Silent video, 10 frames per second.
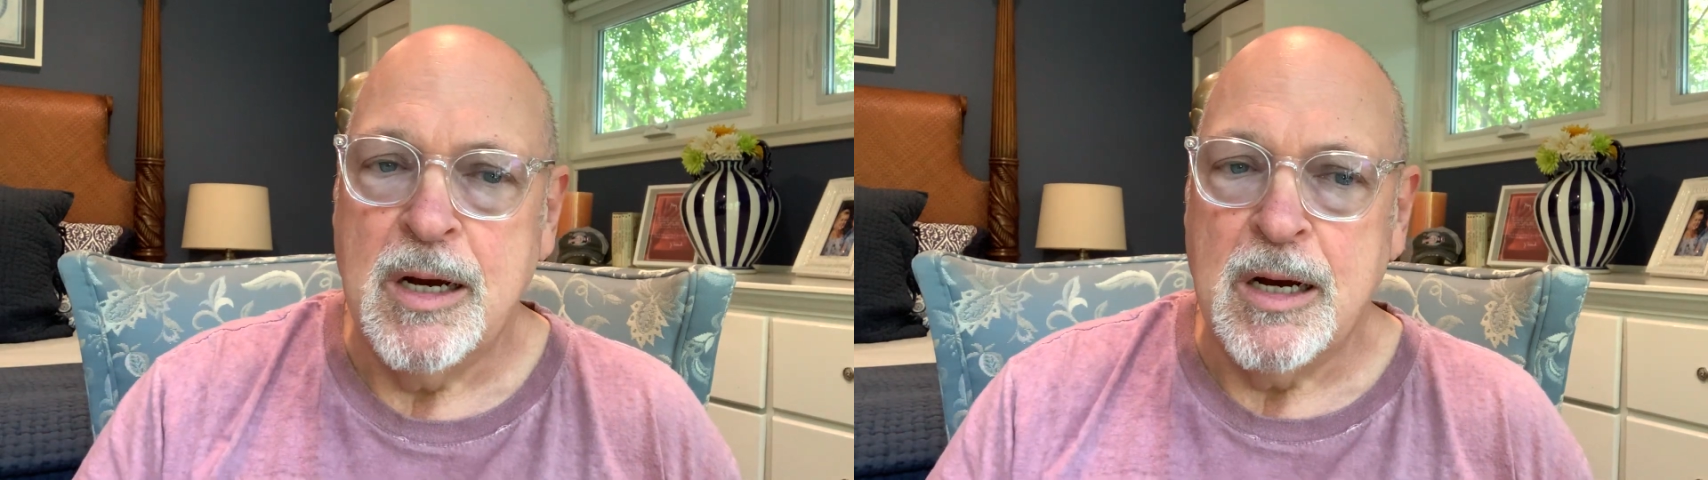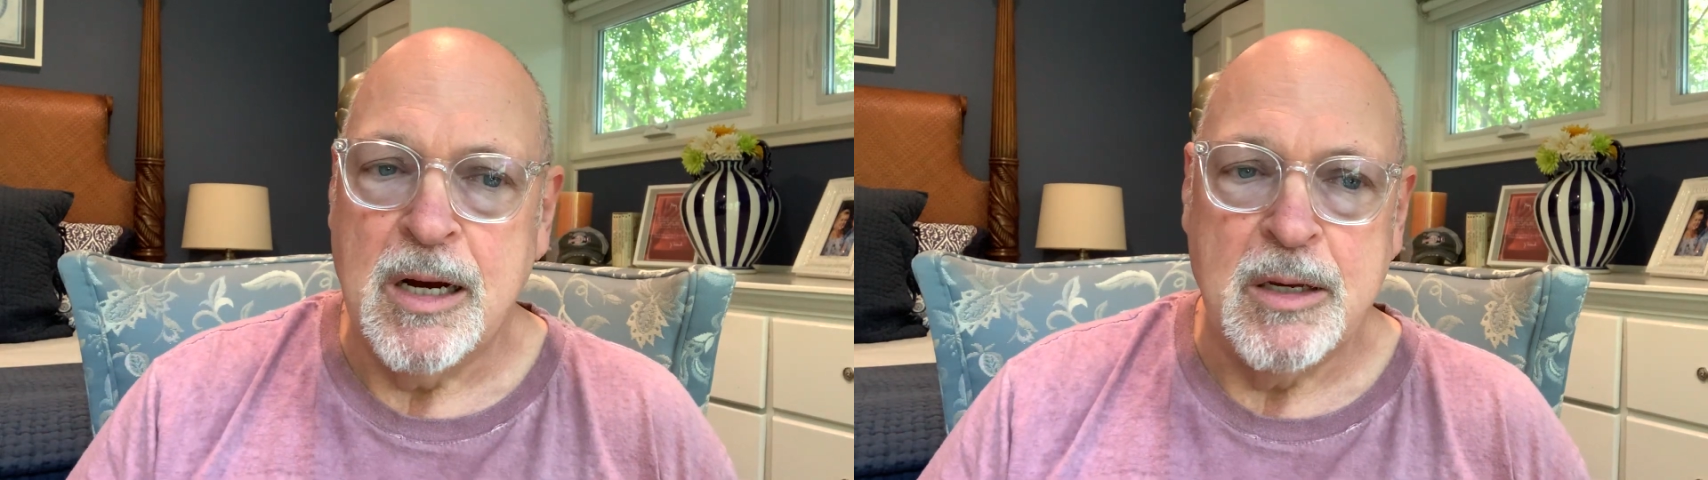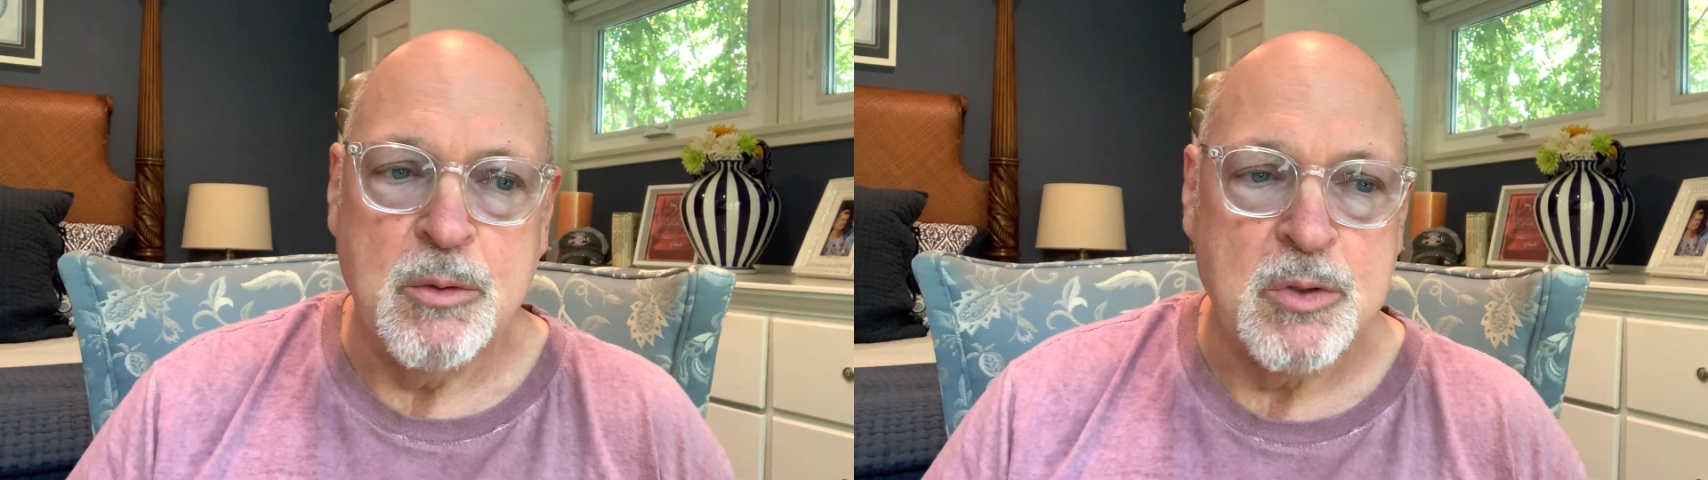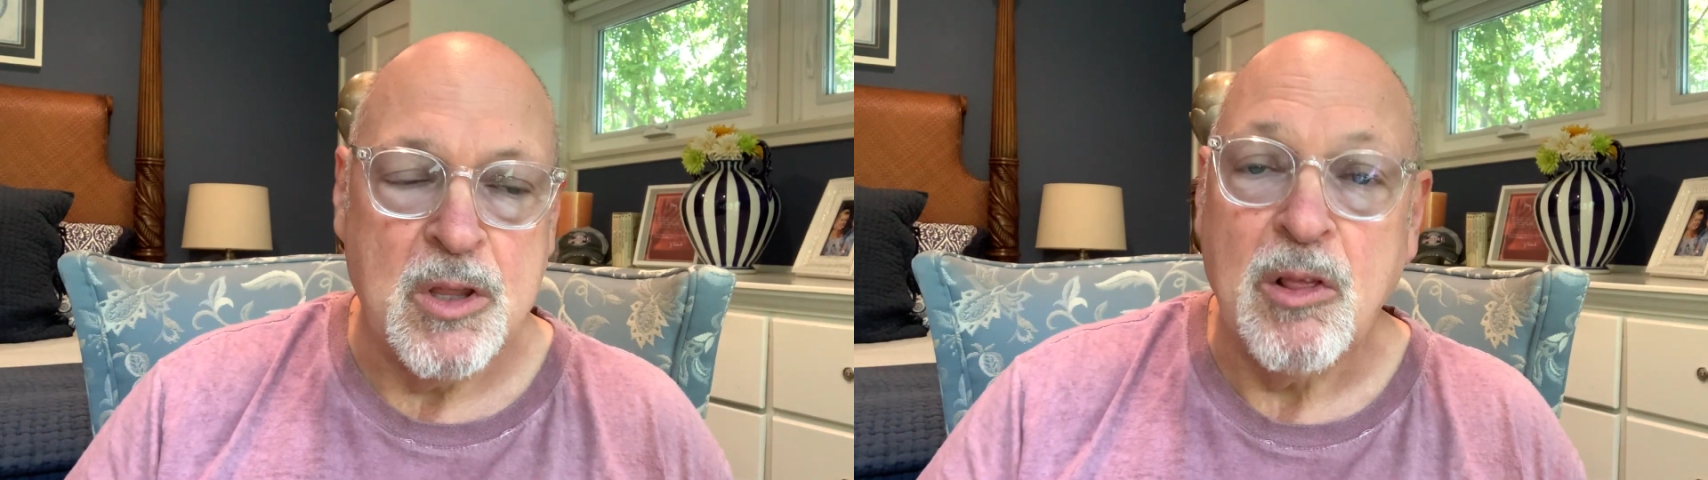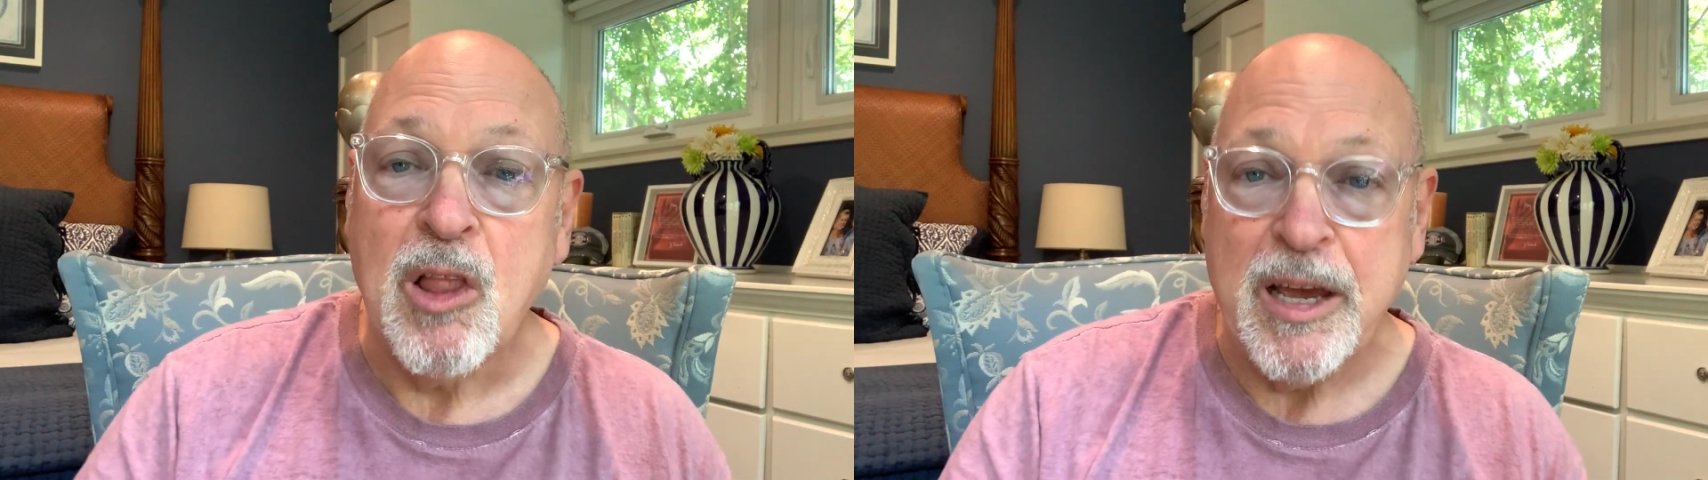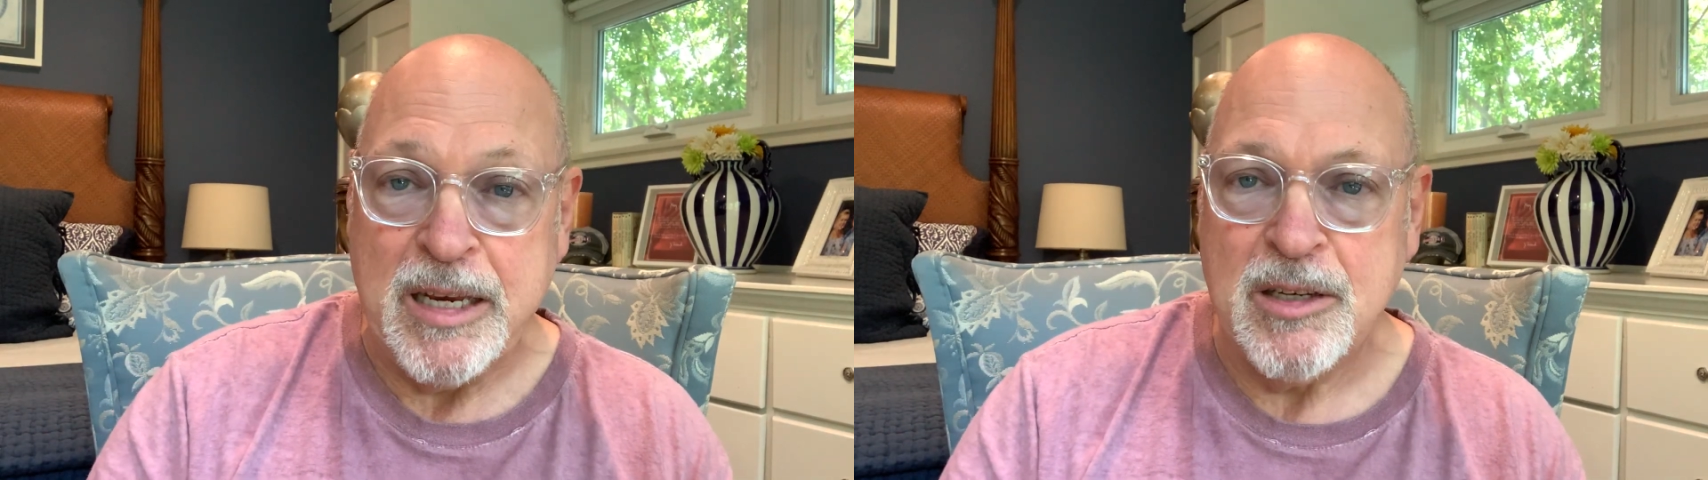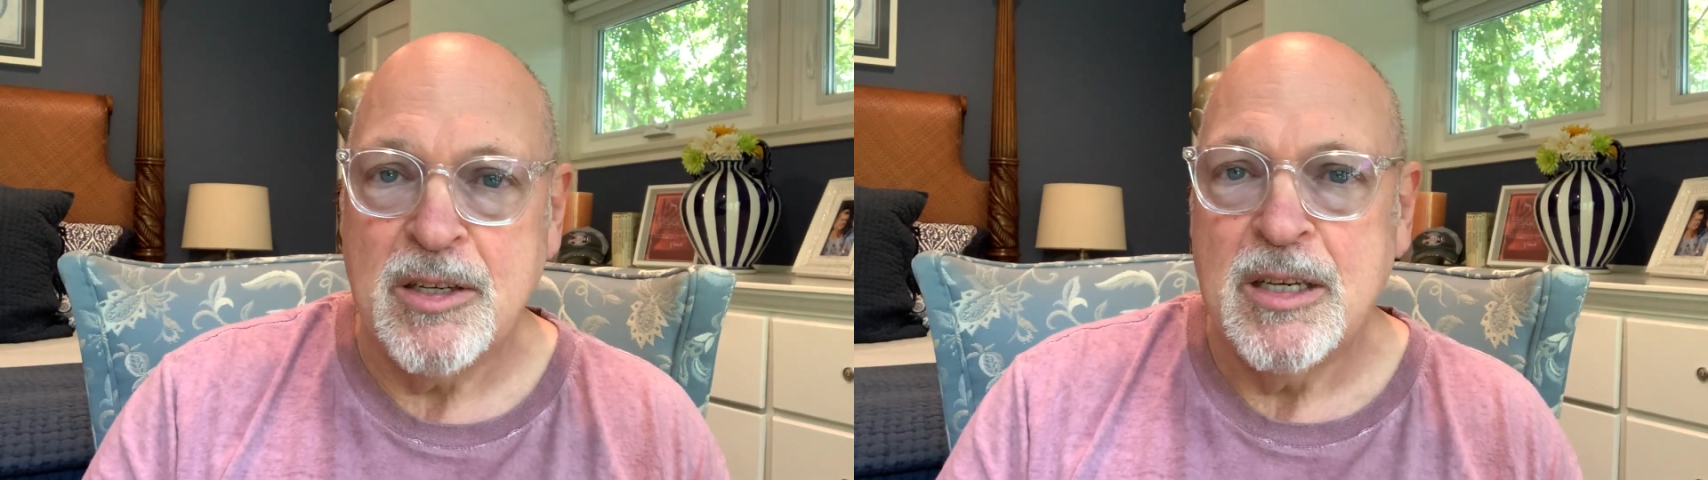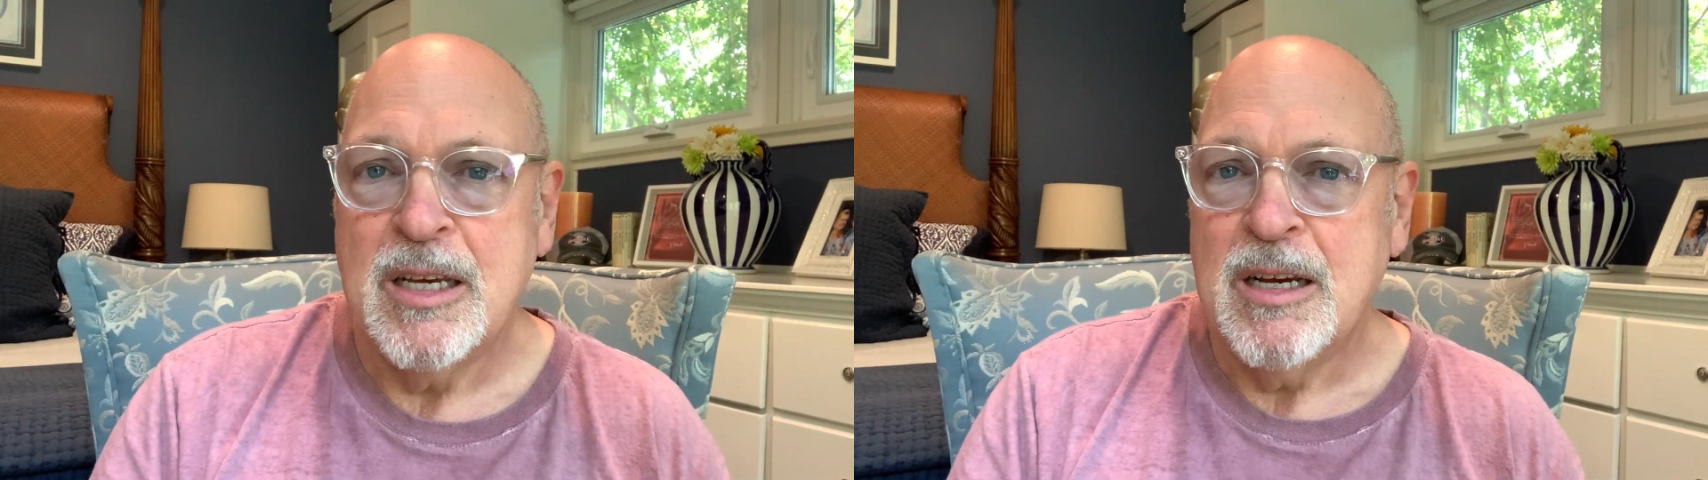Uh, he was the Light.